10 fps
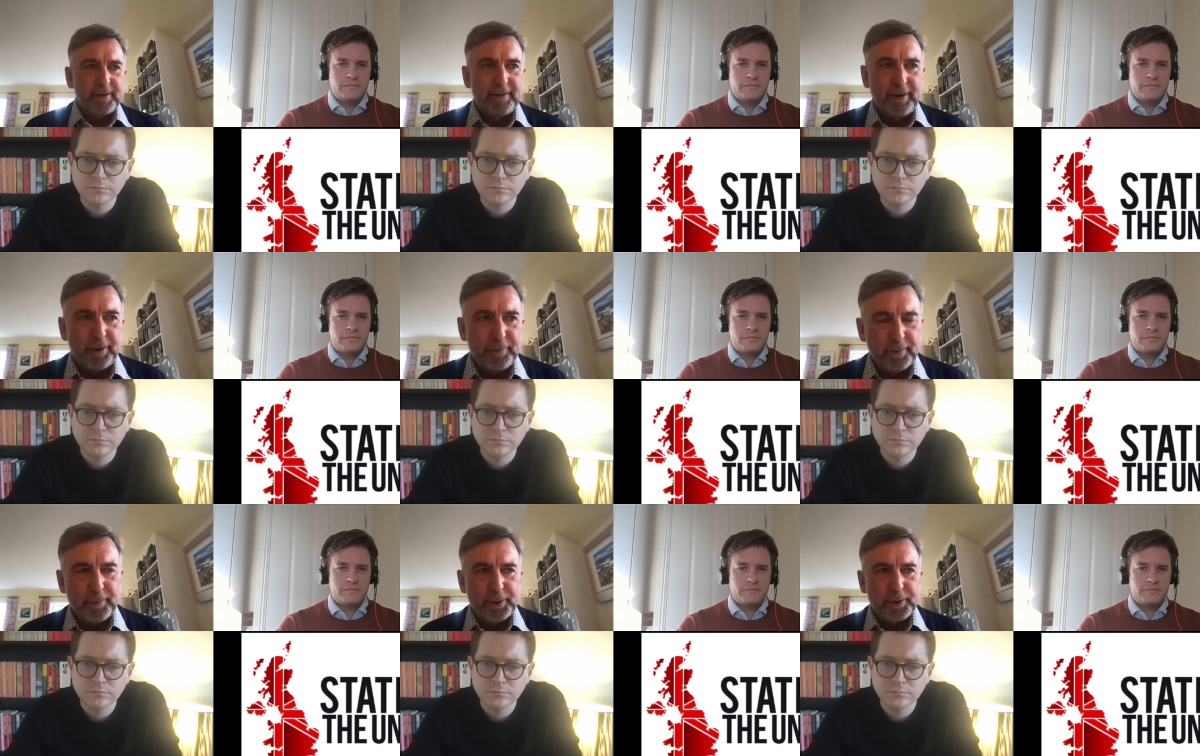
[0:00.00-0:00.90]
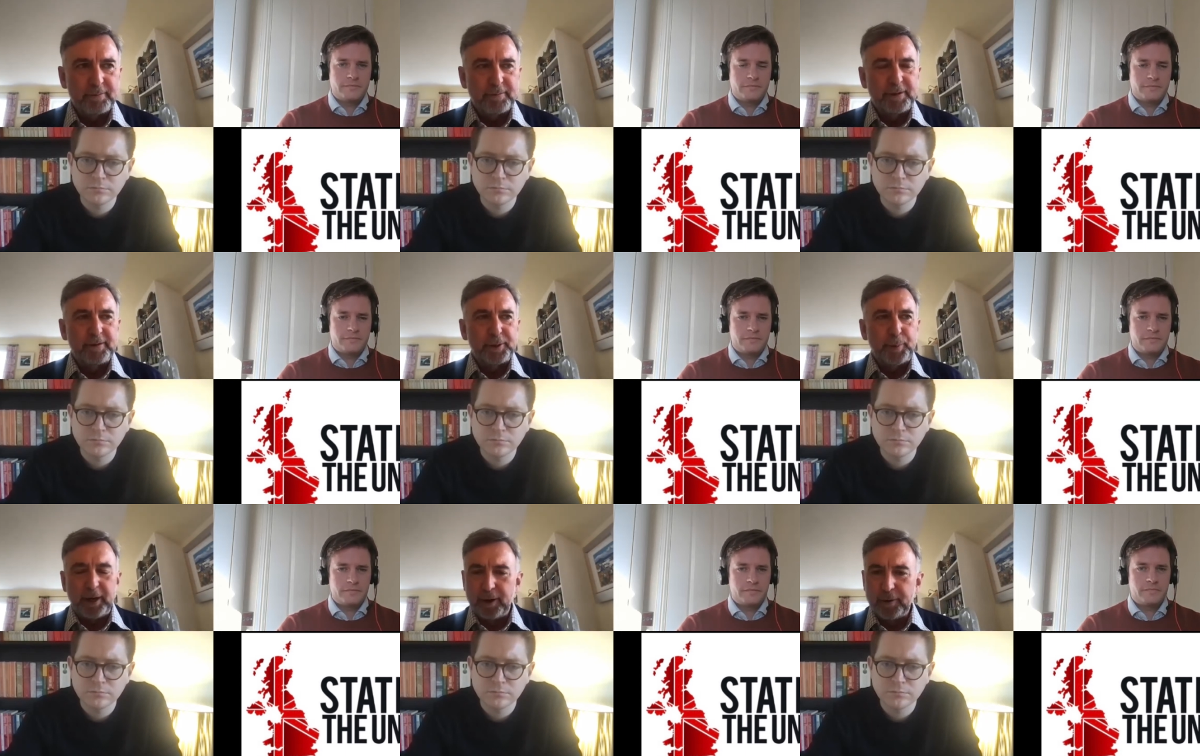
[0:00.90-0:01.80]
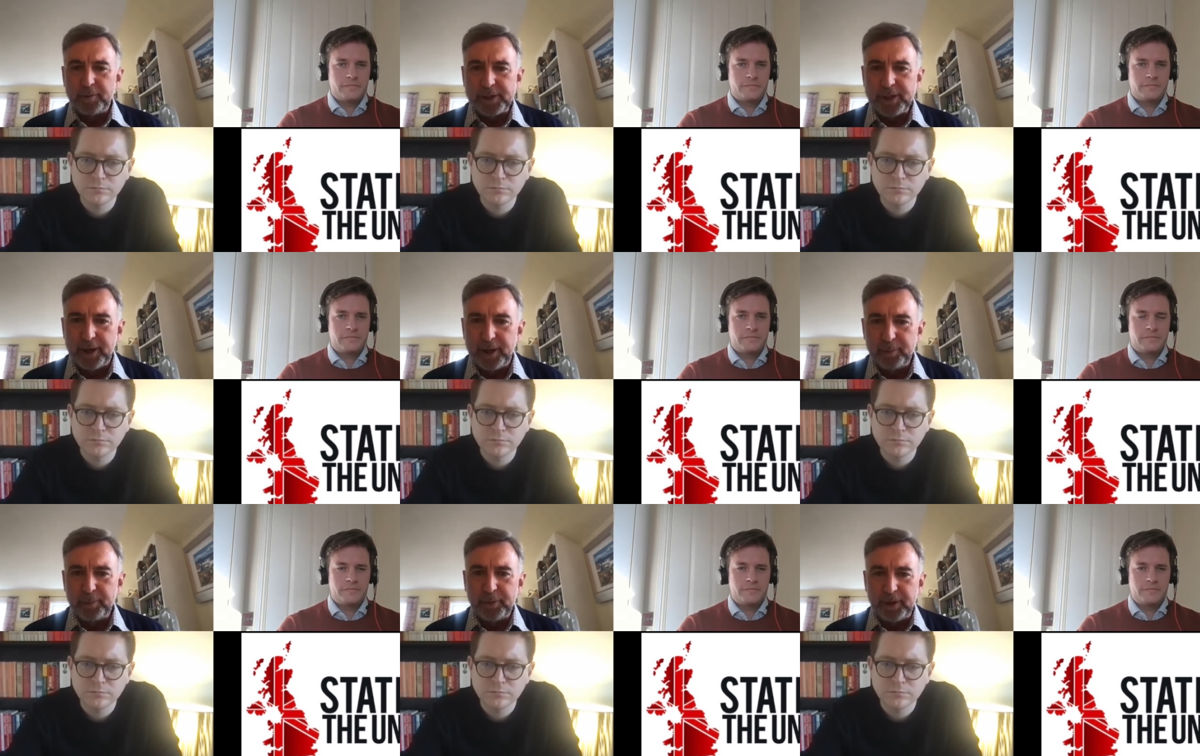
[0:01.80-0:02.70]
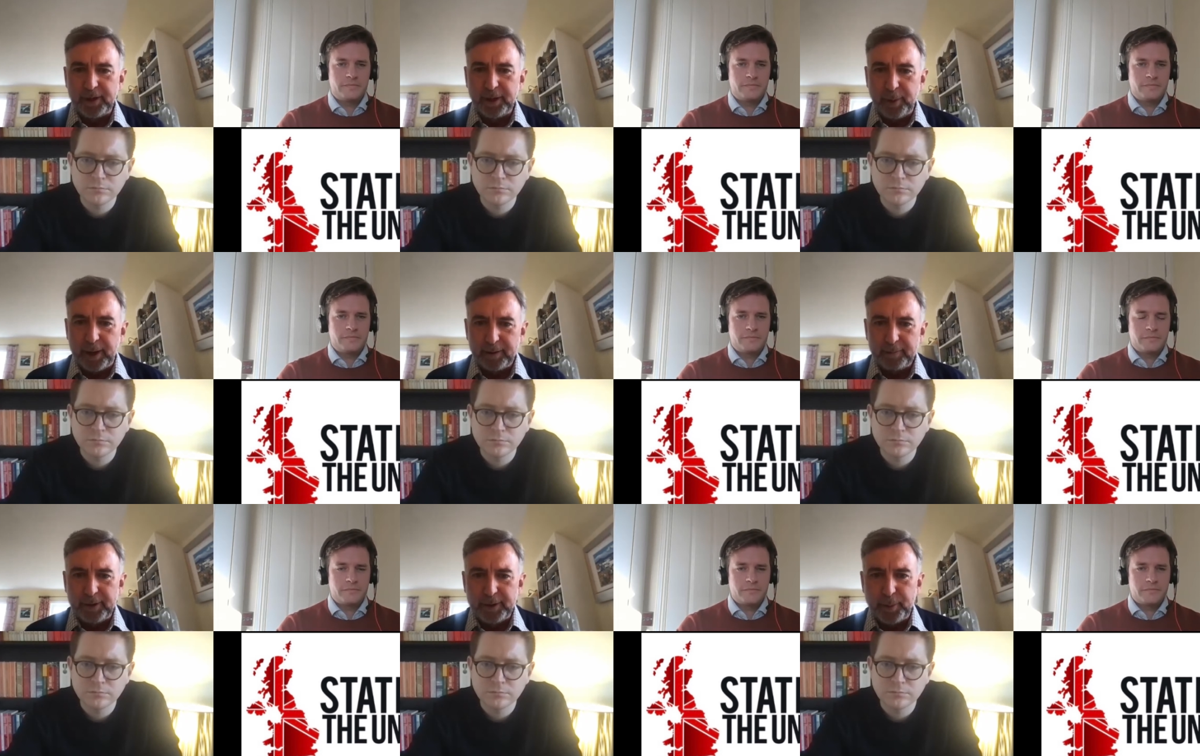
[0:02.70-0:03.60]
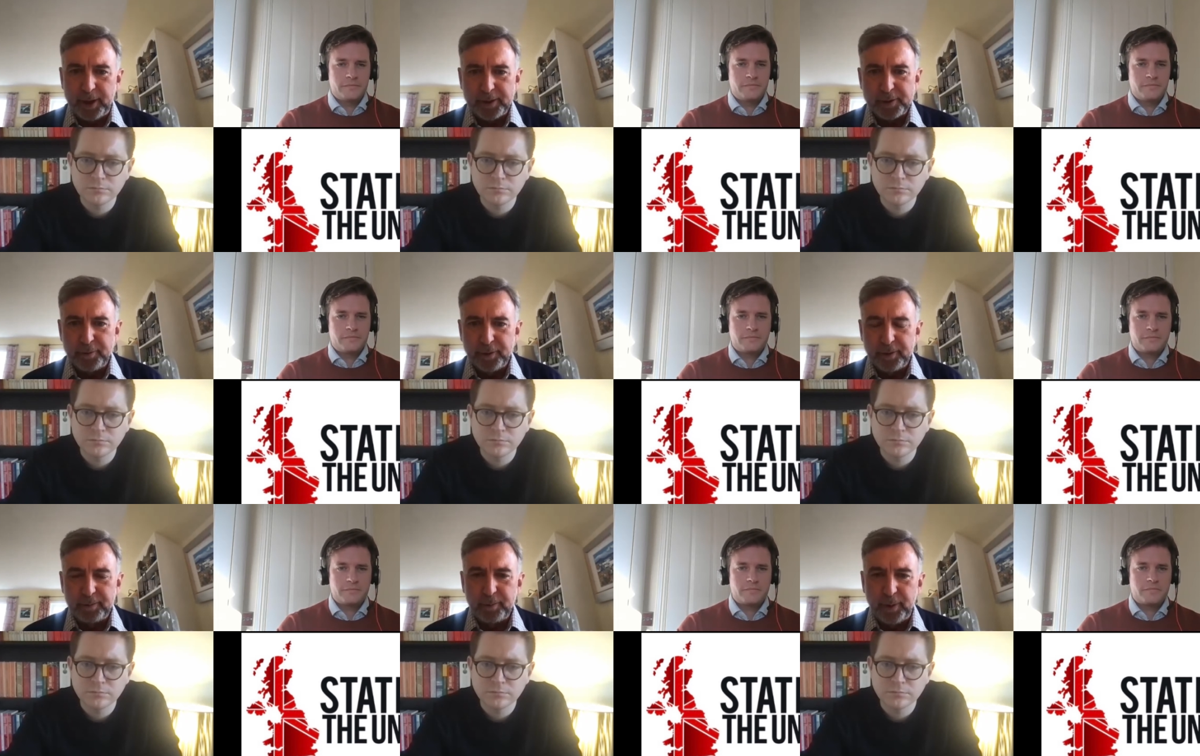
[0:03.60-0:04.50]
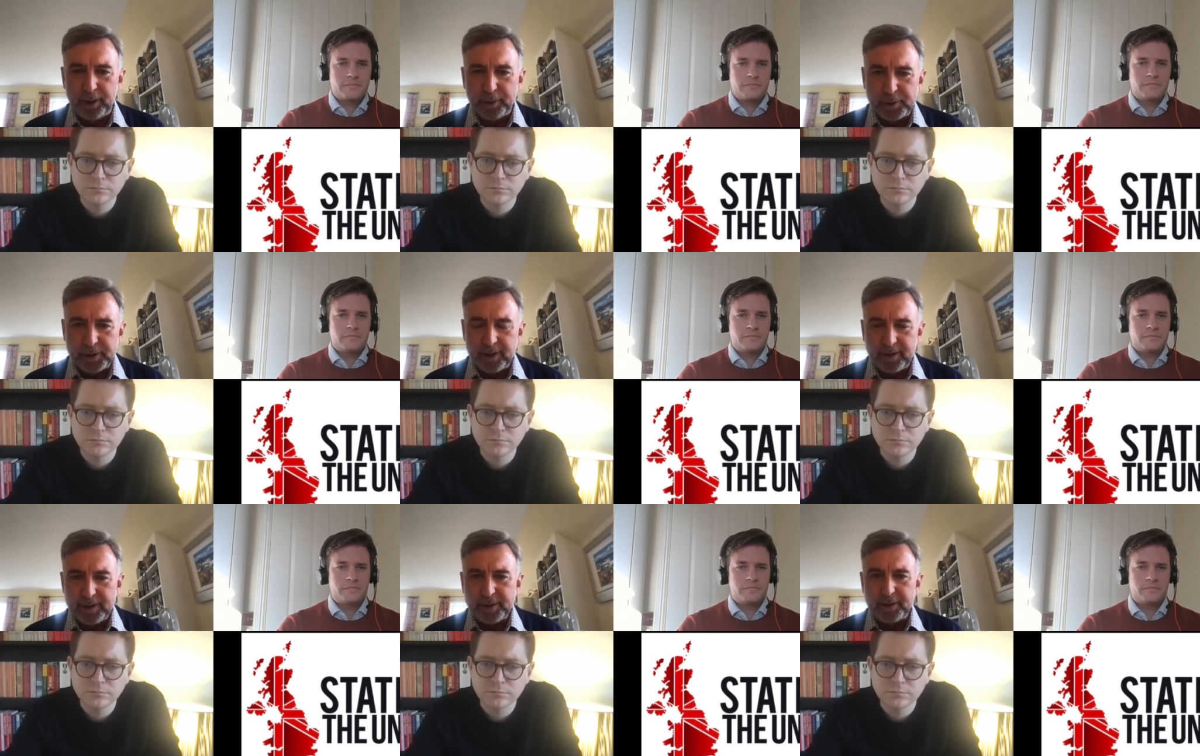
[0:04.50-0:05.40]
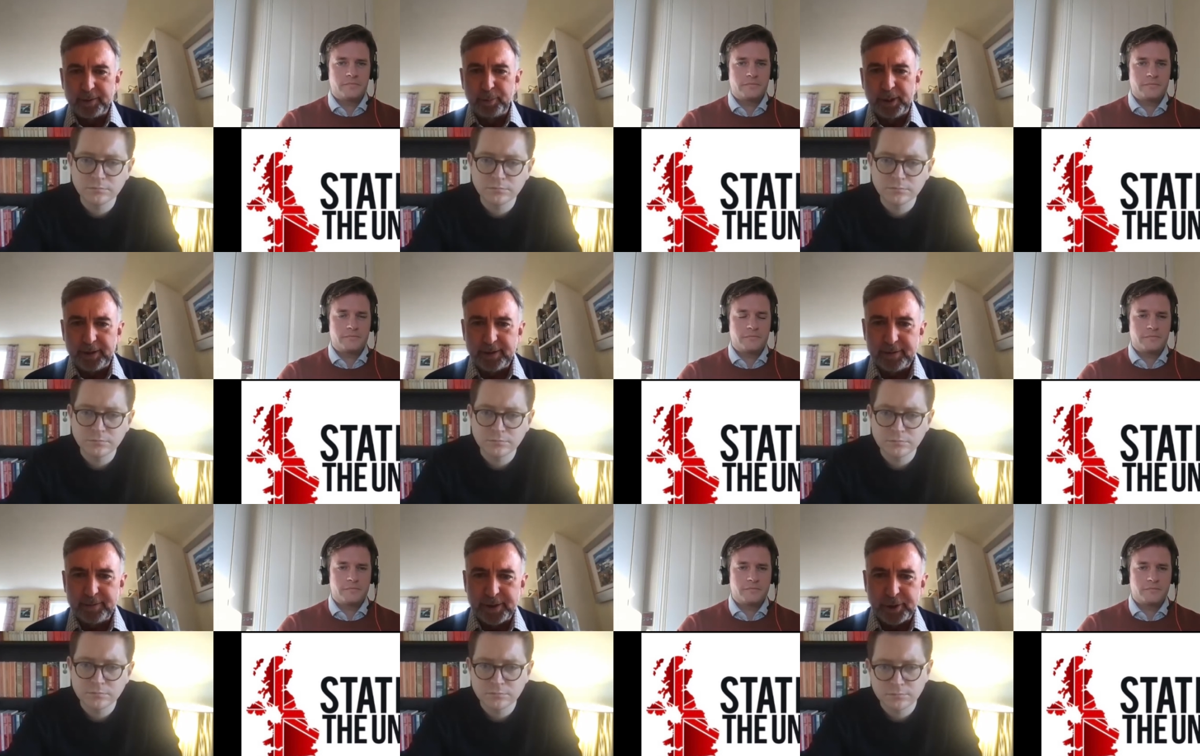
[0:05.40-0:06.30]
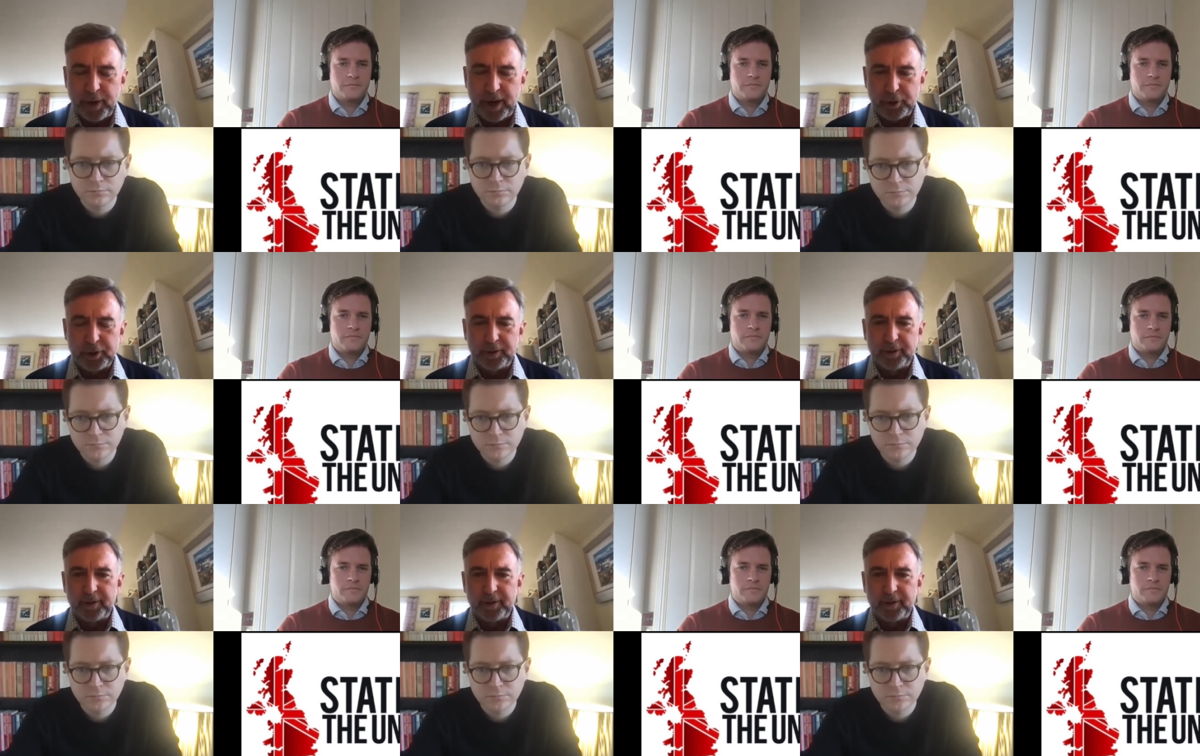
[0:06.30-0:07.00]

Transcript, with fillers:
Speaker 1: you know, was spending a lot of its time thinking about independence for Wales, because I think that's a complete distraction